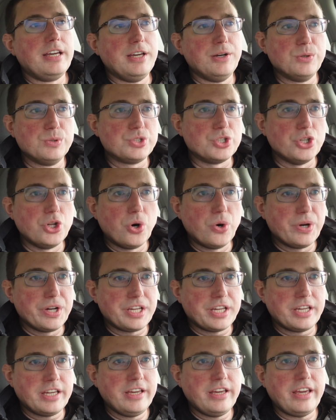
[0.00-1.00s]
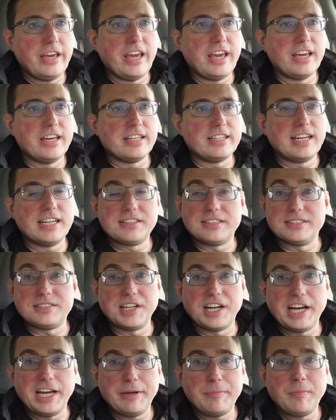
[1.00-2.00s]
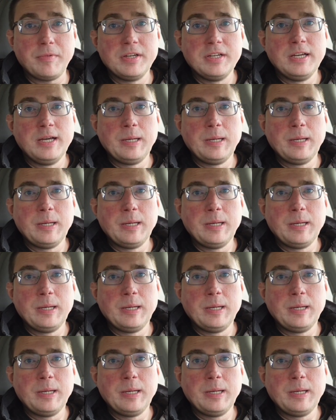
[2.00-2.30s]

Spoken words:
it was annoying at the time,